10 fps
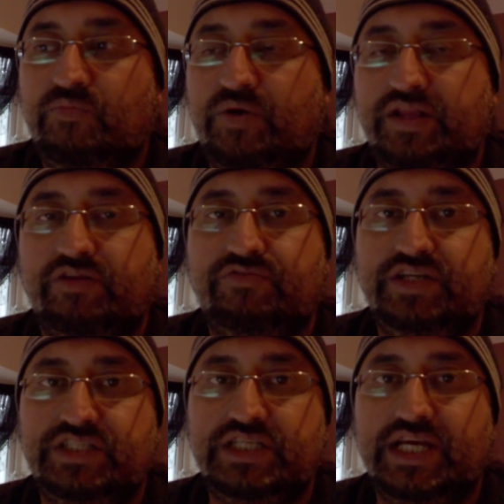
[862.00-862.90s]
One of the
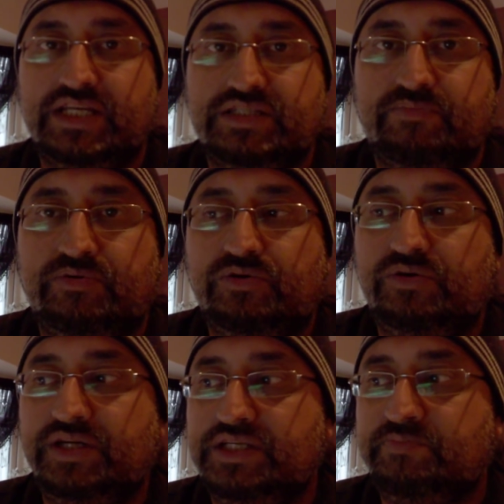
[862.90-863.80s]
reasons he has
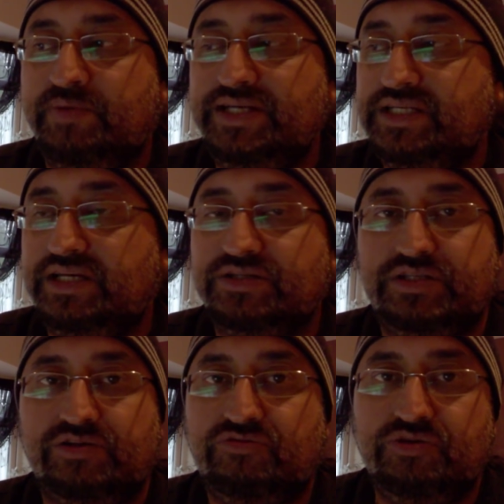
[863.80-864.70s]
support is basically because
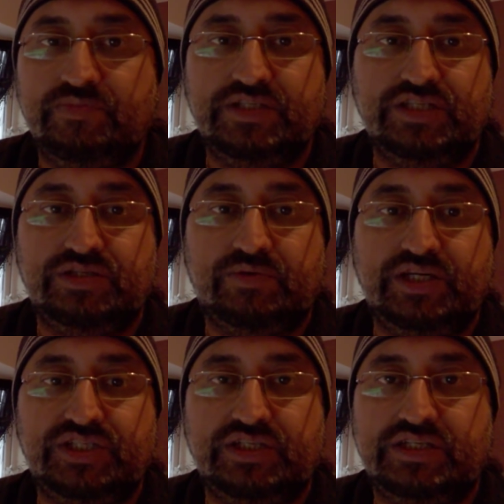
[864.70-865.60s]
of the grooming
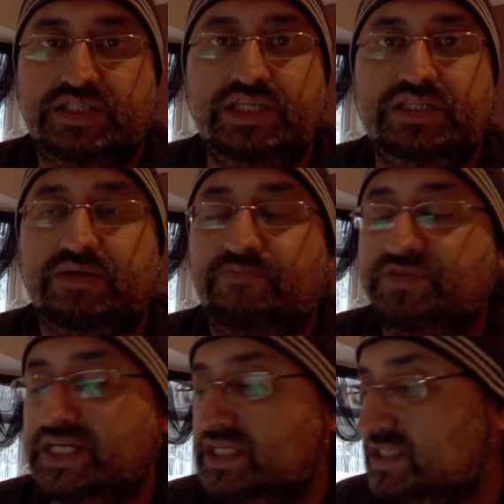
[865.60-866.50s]
situation, and Sikhs are
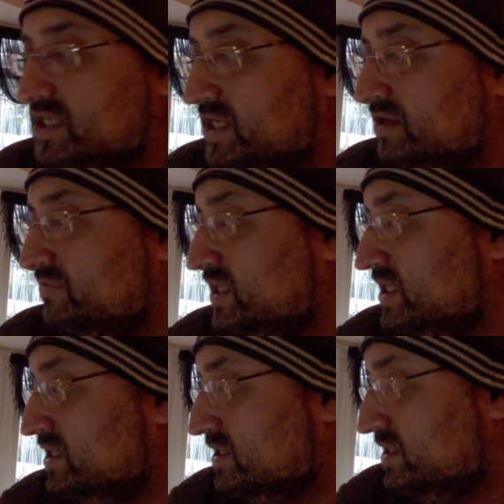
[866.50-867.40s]
sick and tired of
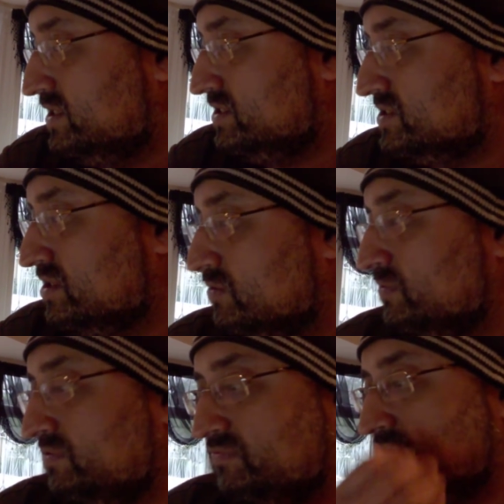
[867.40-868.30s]
it. So
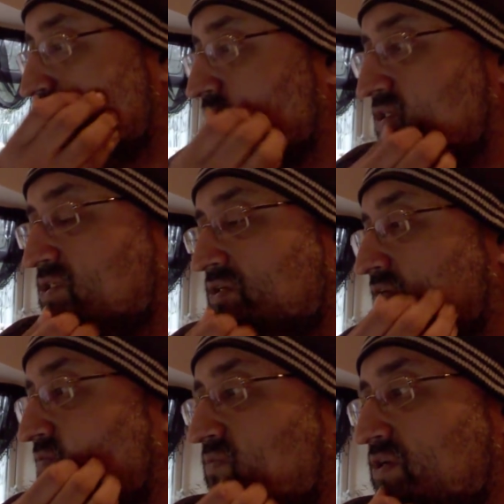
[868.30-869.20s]
we
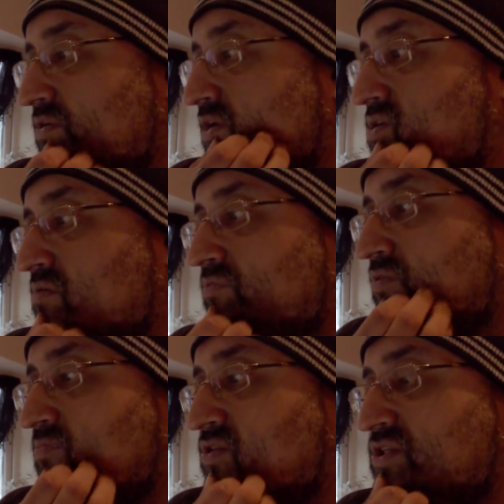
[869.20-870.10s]
know that Tommy
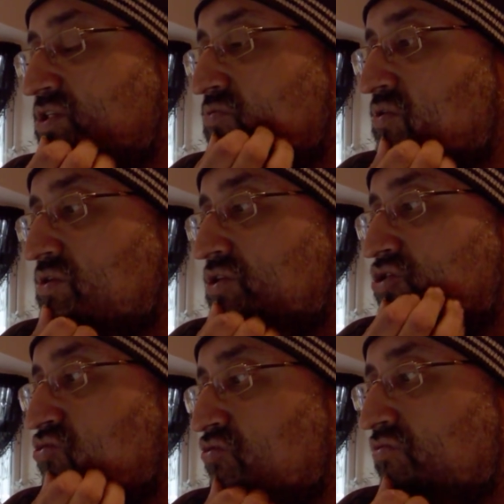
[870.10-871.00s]
Robinson is talking the
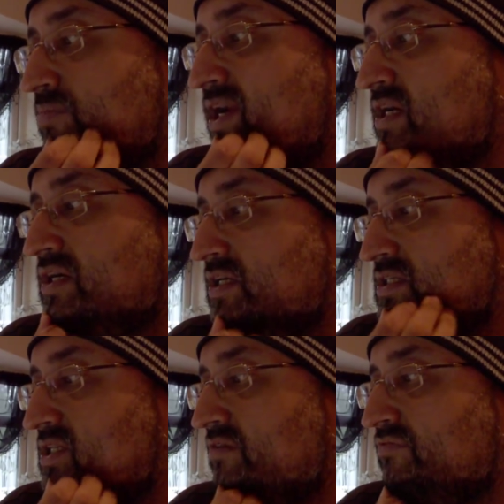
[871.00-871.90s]
truth about that kind
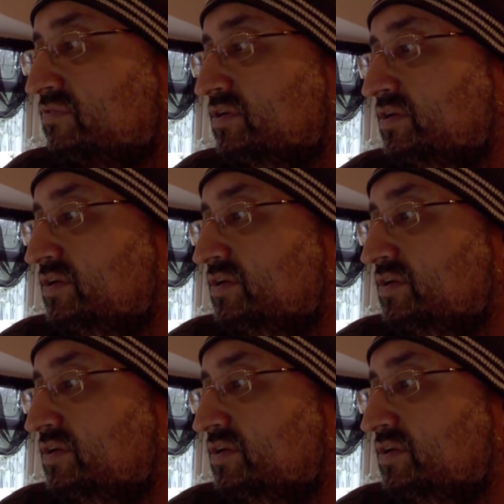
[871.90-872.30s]
of stuff.